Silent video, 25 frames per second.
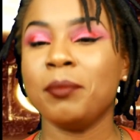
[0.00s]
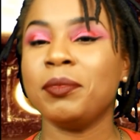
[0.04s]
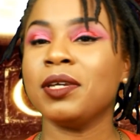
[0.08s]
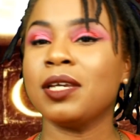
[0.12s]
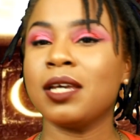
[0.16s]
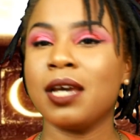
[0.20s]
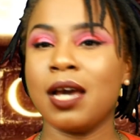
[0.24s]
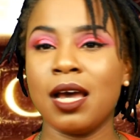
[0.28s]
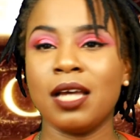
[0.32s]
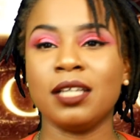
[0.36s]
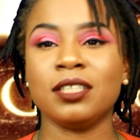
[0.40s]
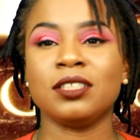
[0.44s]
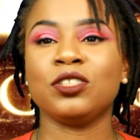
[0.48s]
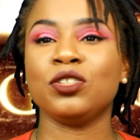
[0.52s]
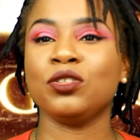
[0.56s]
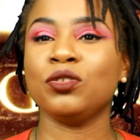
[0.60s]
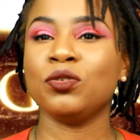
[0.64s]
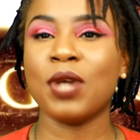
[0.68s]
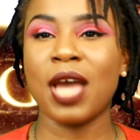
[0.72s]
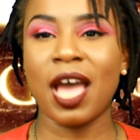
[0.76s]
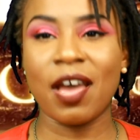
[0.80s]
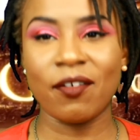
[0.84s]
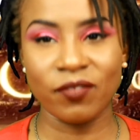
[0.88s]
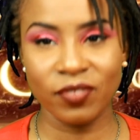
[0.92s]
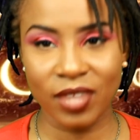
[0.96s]
because
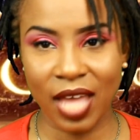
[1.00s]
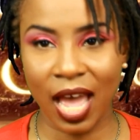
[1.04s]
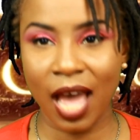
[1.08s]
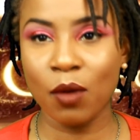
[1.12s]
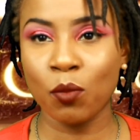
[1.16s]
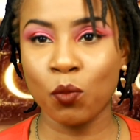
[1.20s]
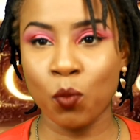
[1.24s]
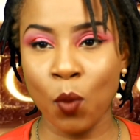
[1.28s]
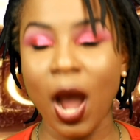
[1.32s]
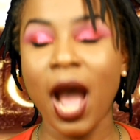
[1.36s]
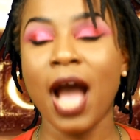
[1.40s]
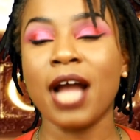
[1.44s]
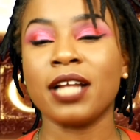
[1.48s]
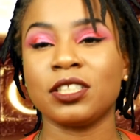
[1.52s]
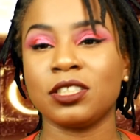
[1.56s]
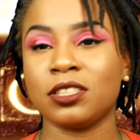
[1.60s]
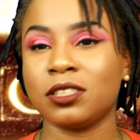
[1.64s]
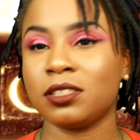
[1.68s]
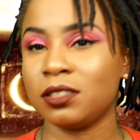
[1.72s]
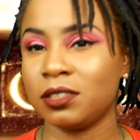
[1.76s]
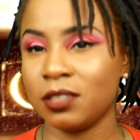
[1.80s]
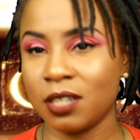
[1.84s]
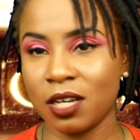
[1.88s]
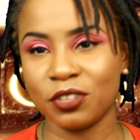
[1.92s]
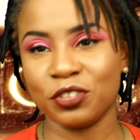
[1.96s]
you have not
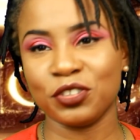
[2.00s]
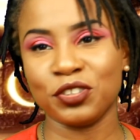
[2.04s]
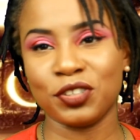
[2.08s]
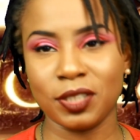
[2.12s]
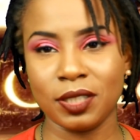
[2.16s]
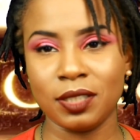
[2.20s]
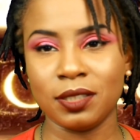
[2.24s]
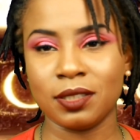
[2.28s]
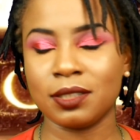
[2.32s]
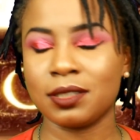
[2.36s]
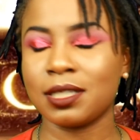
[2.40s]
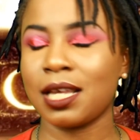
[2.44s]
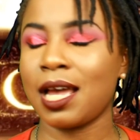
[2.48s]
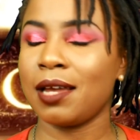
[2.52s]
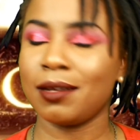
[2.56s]
watched the other seasons.